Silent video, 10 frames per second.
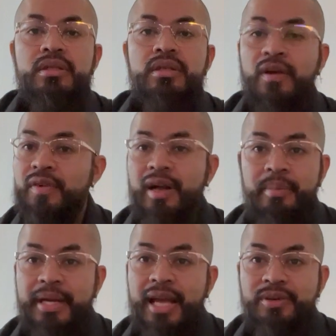I forgot
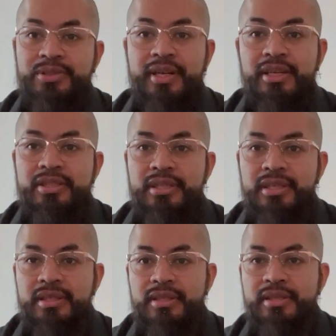my cat was right here.
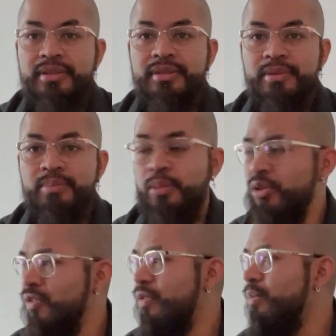
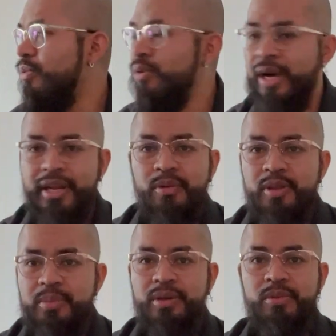Both of them were right here
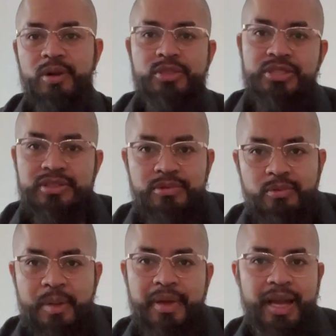with me. One was
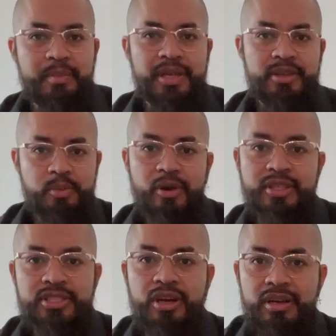right behind me. You
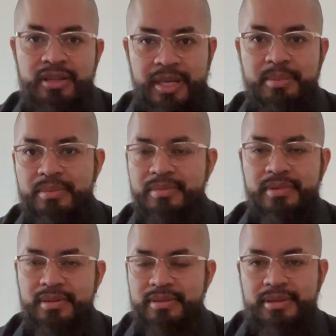probably saw him
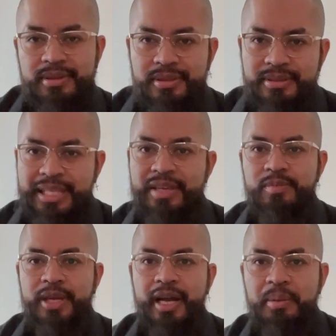
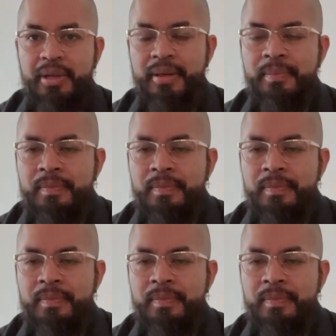leave behind me.